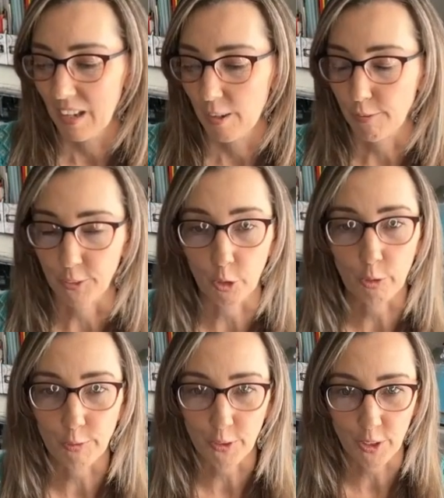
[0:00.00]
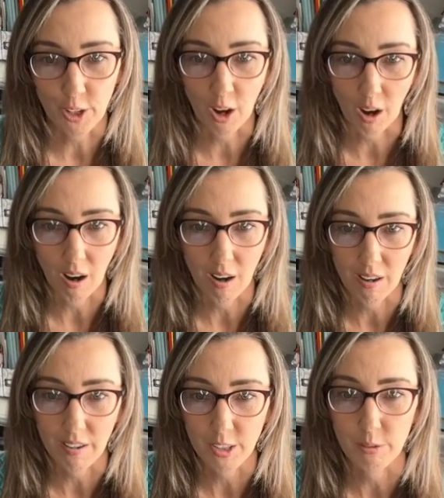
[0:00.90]
fuel for the
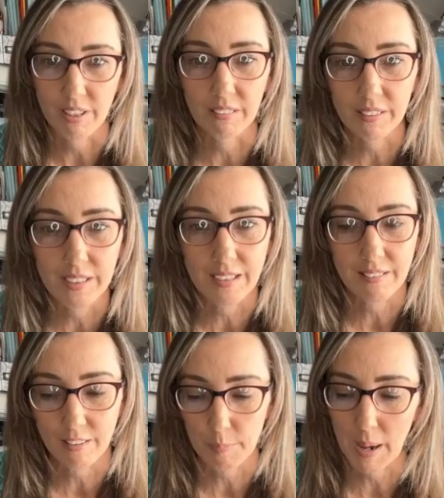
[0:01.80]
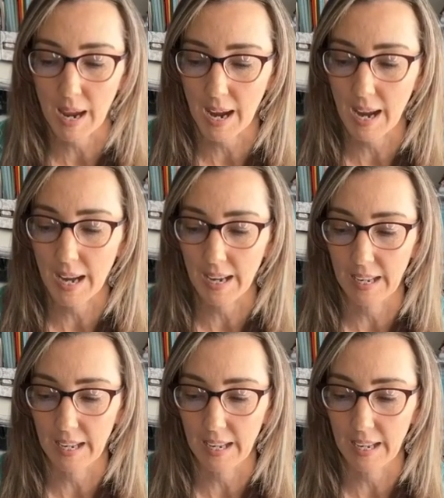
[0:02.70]
car, utilities to pay,